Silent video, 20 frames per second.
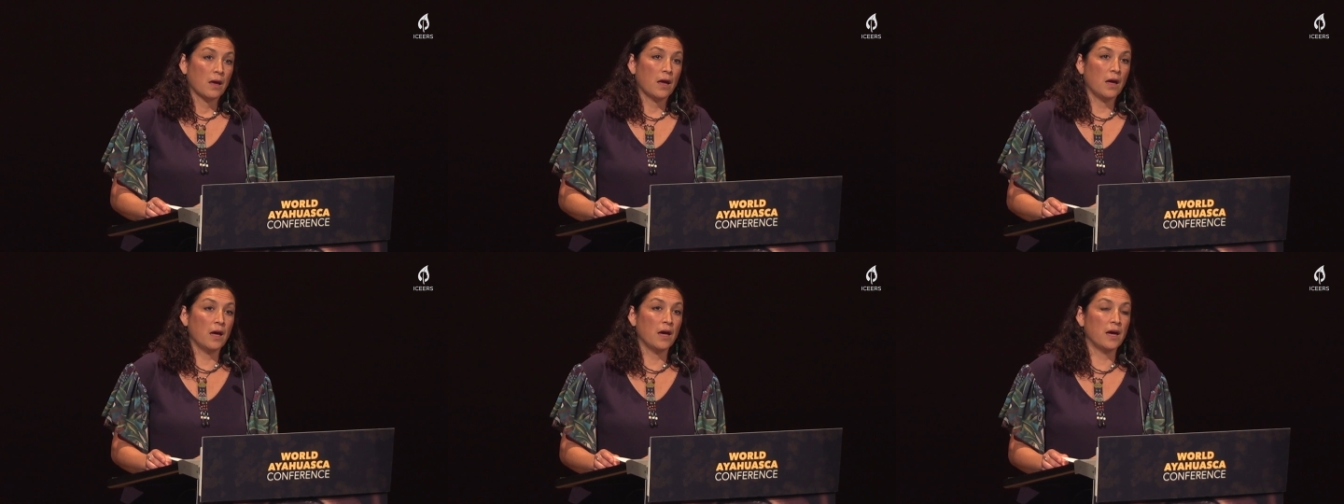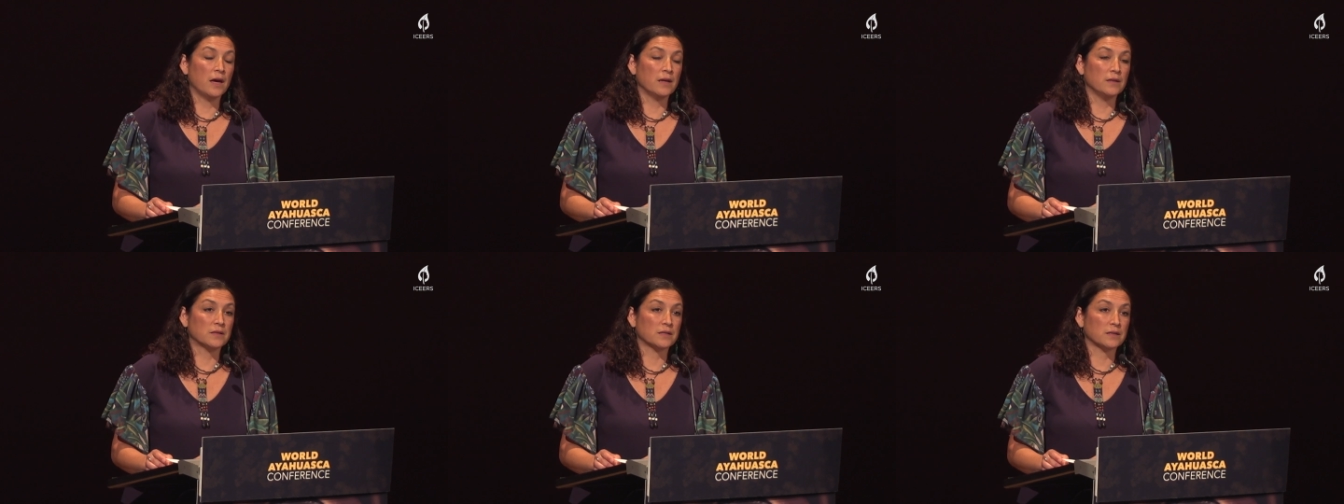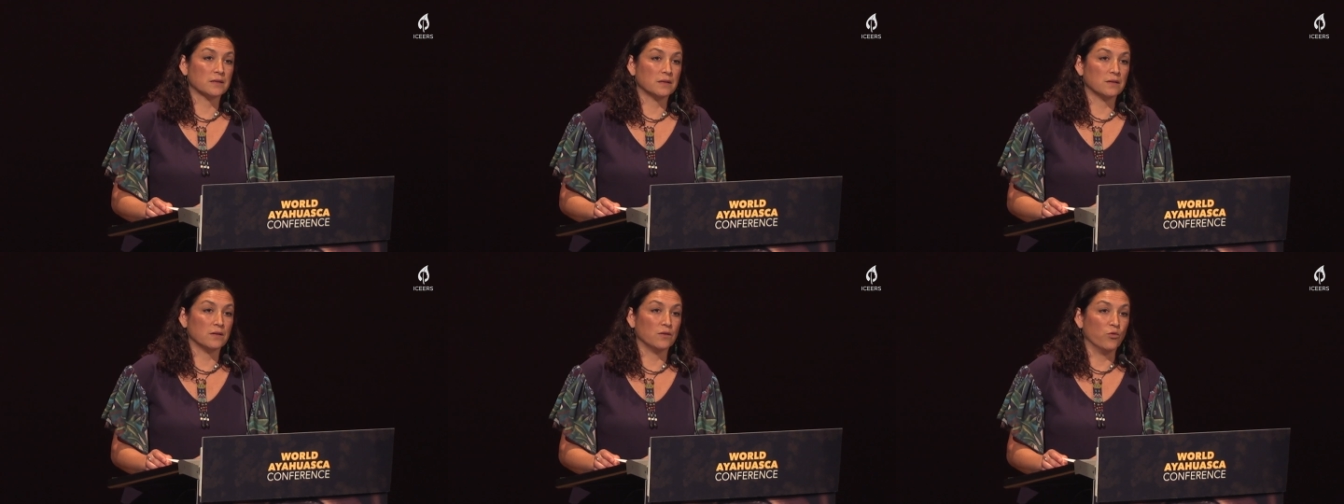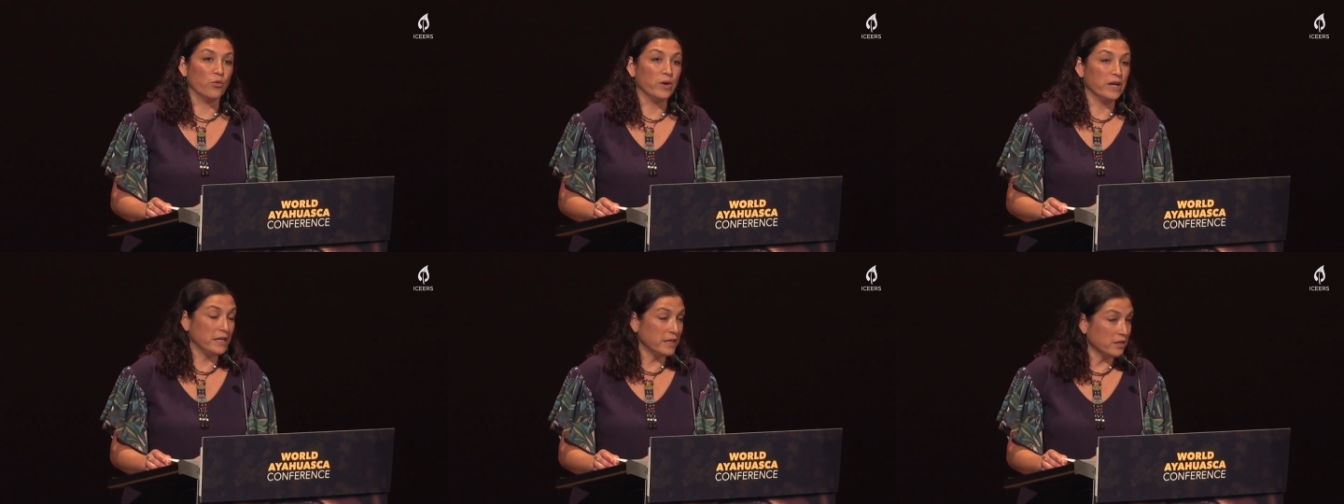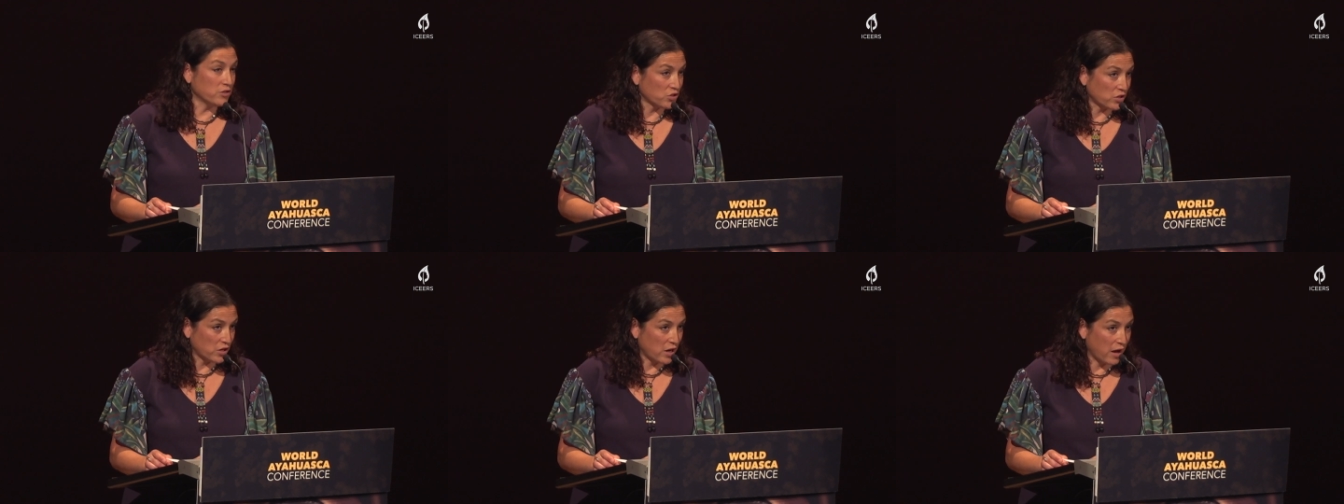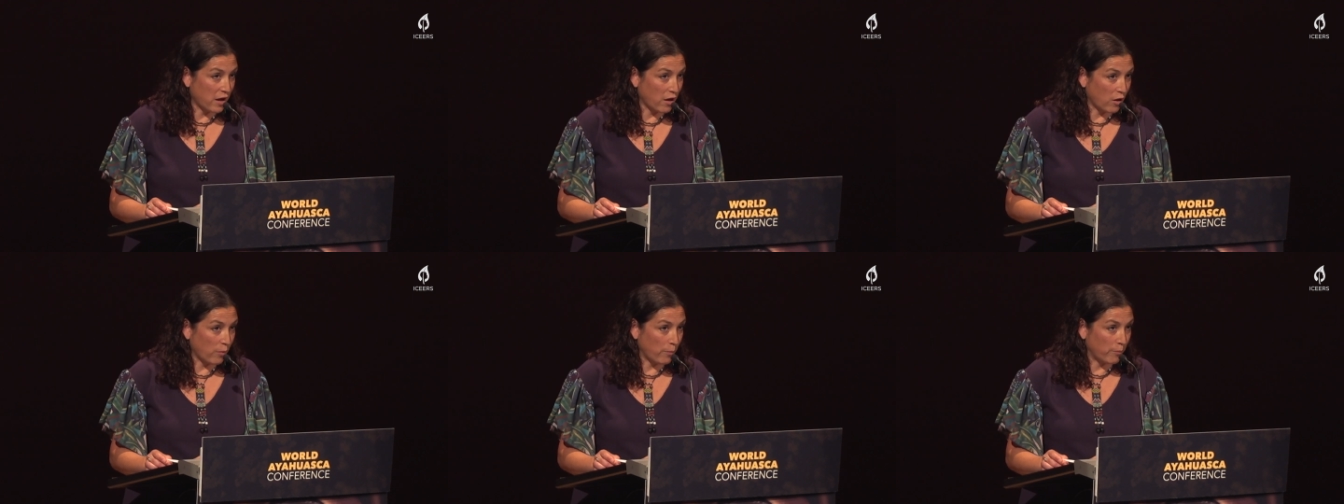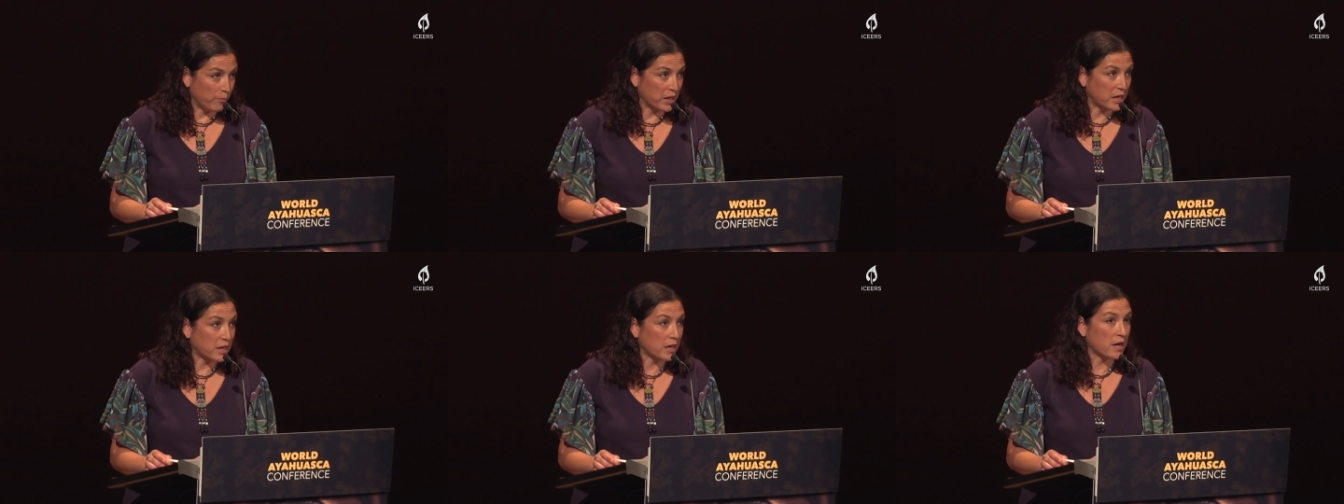And we need your help
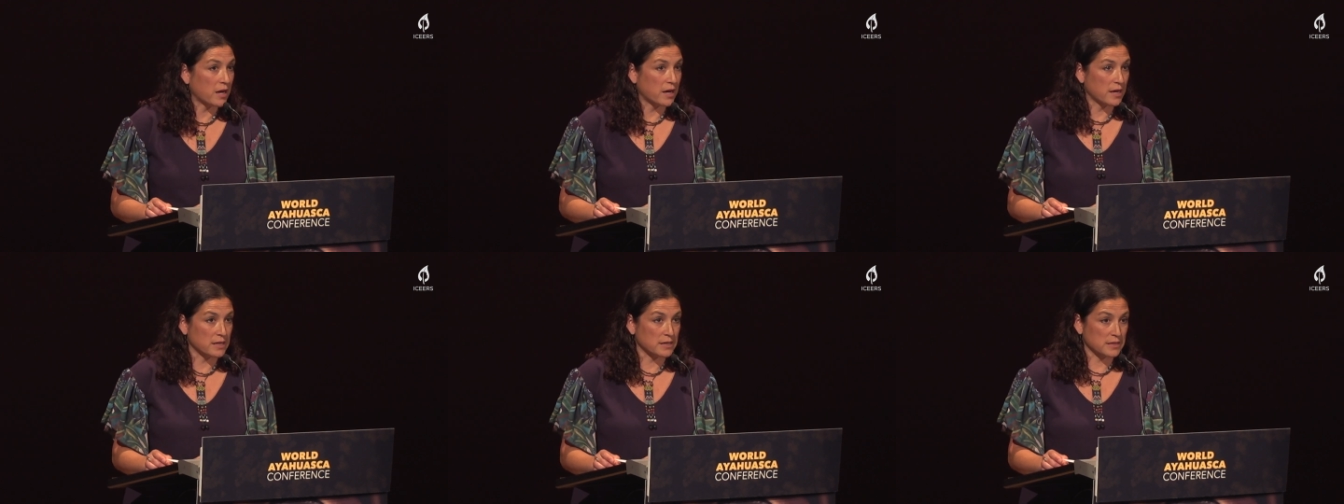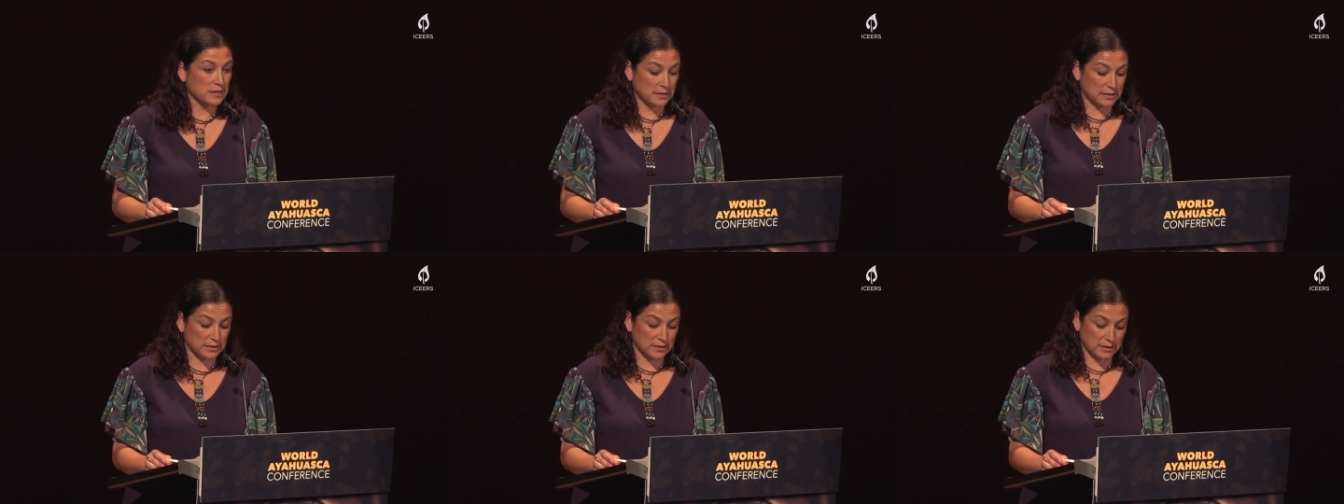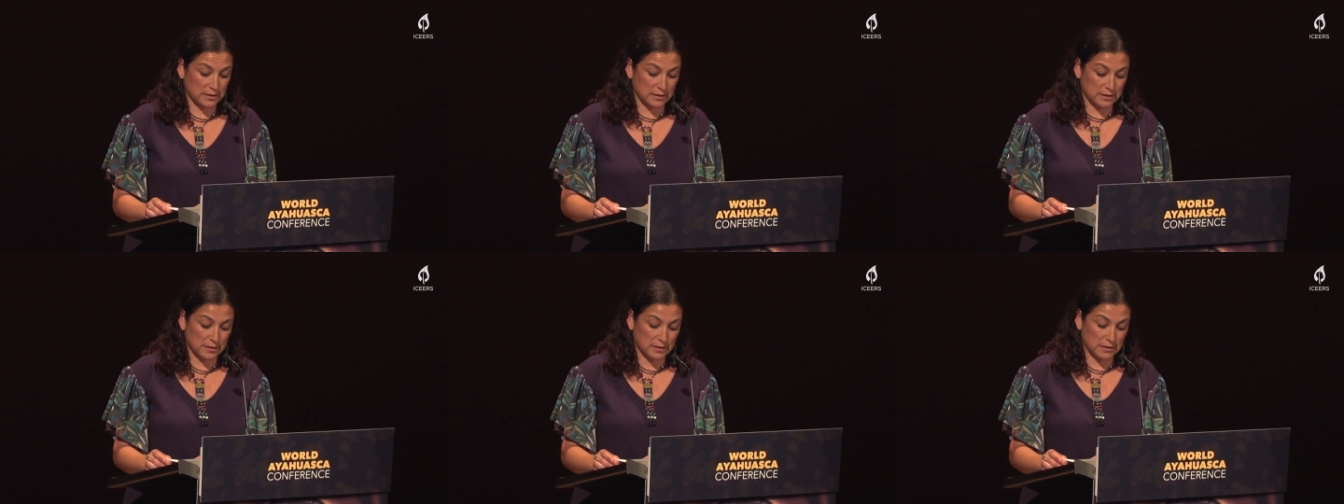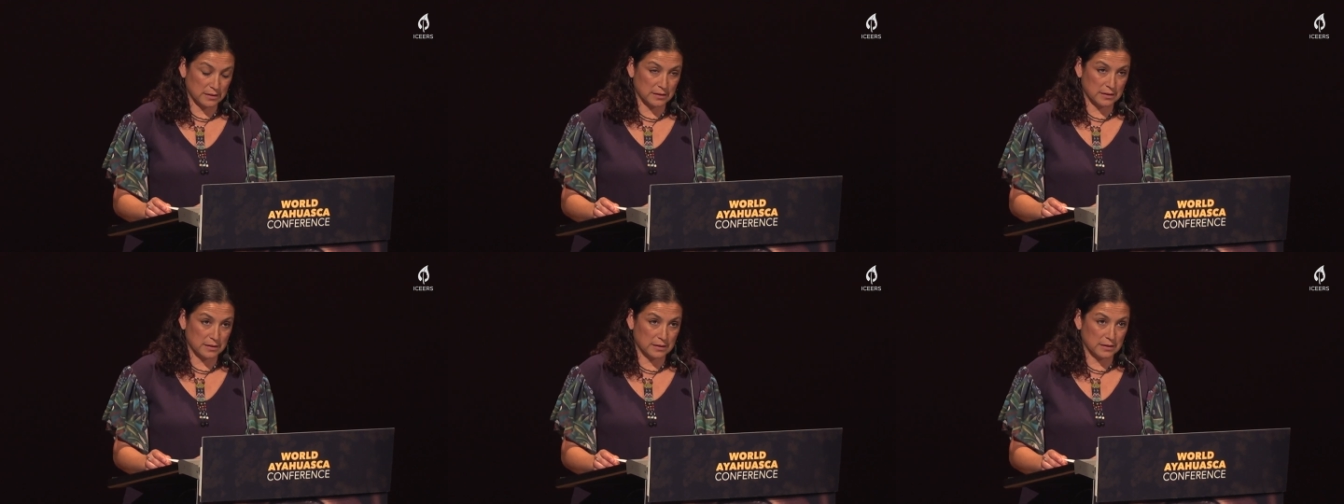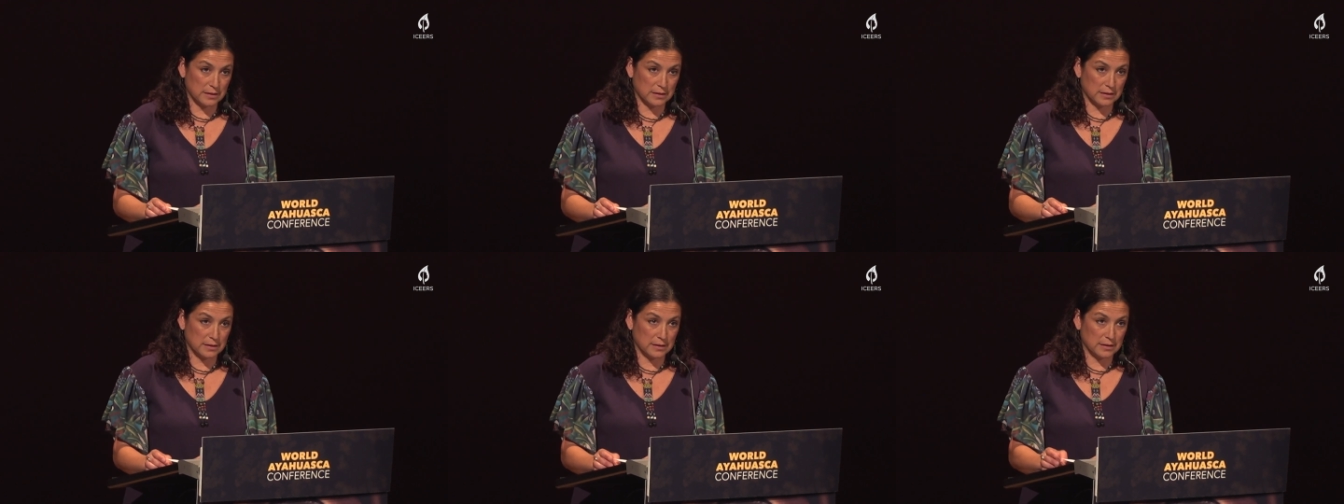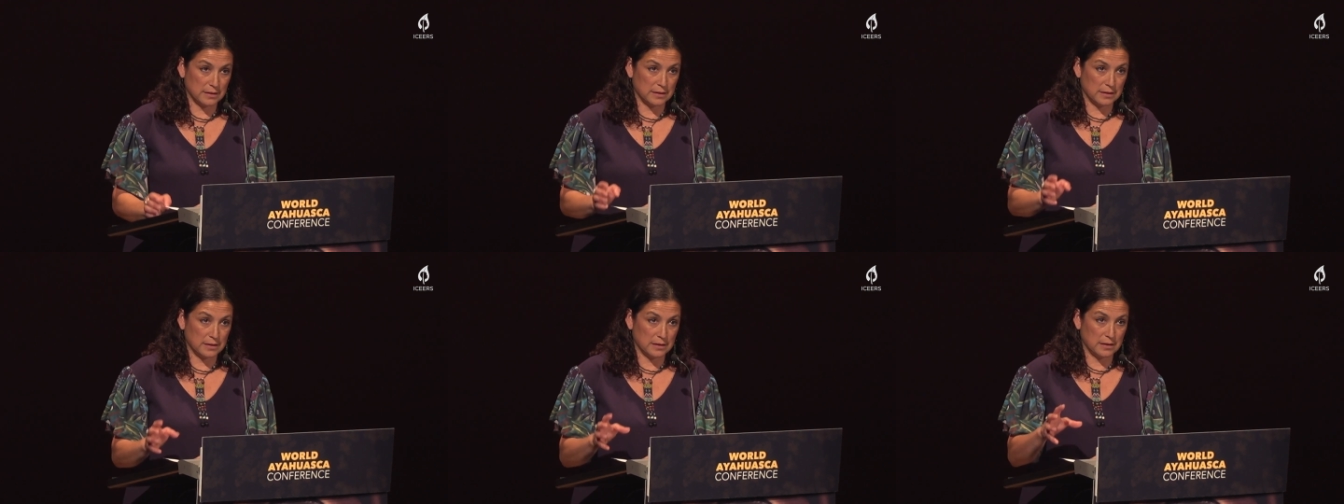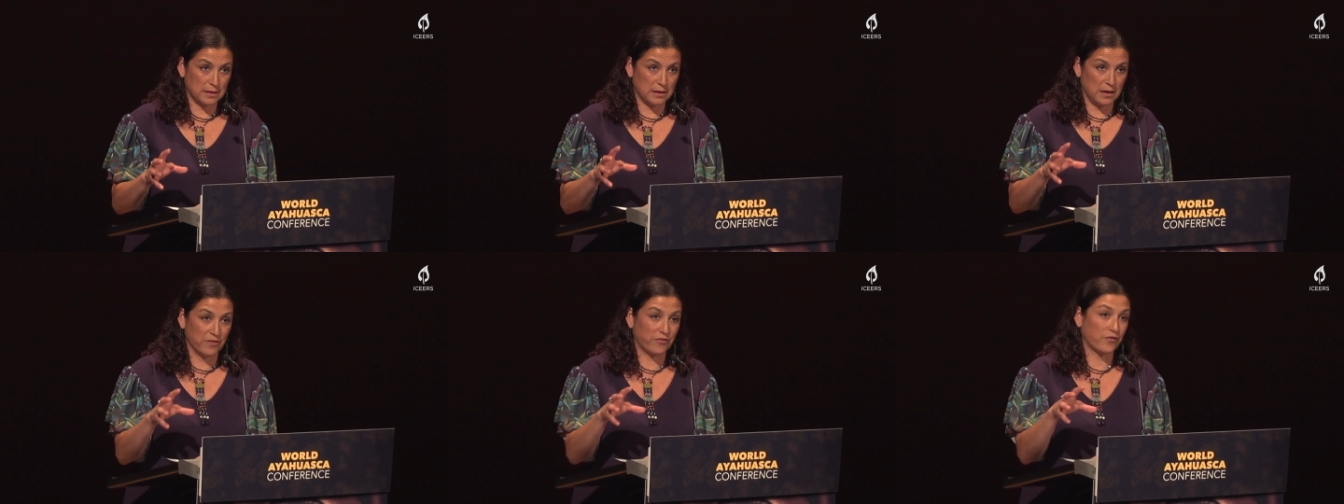because
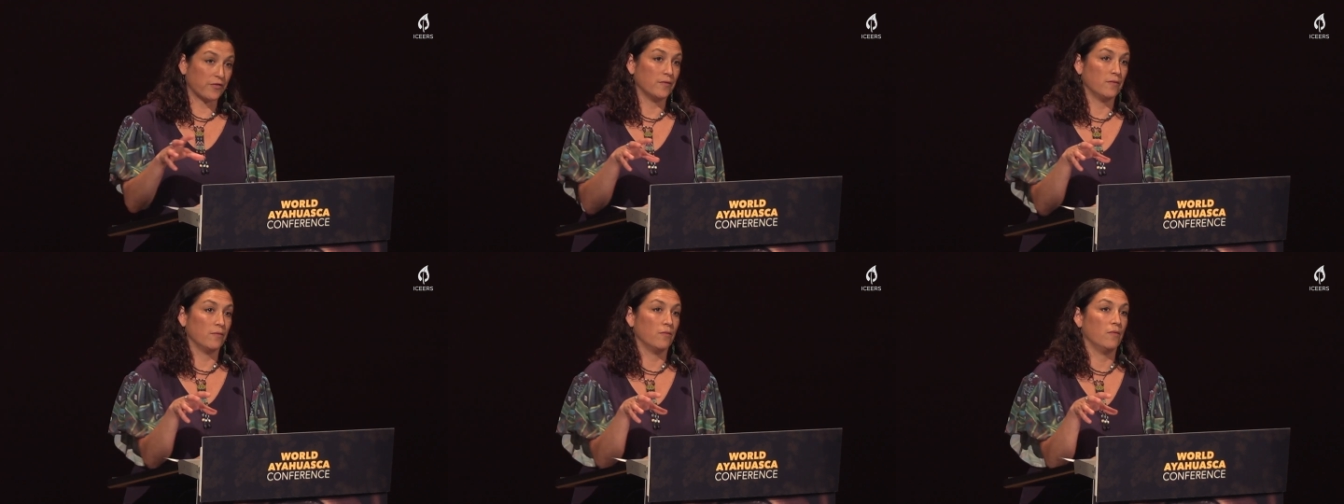of